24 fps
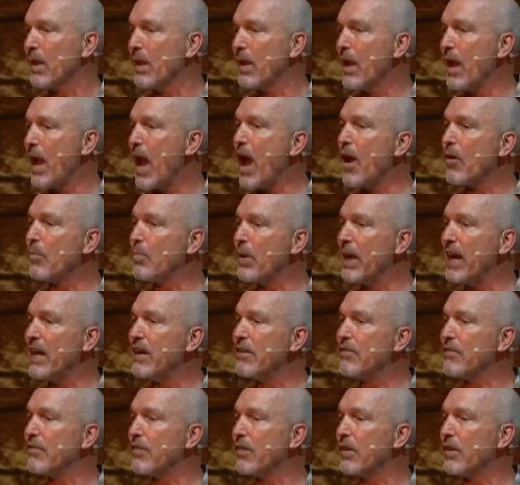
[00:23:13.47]
How
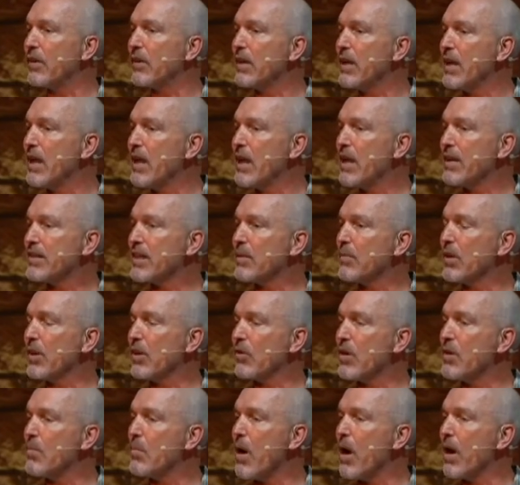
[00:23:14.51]
painful some of the
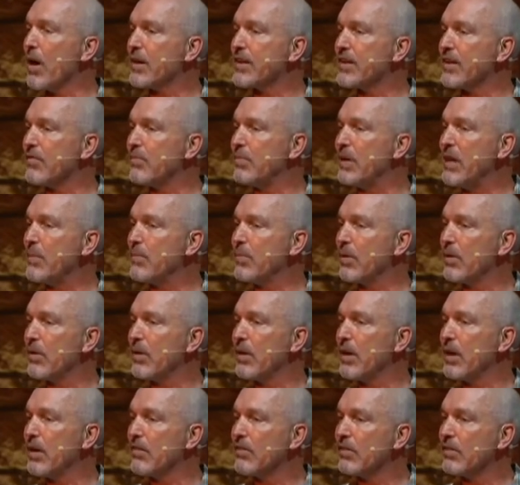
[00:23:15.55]
remarks of people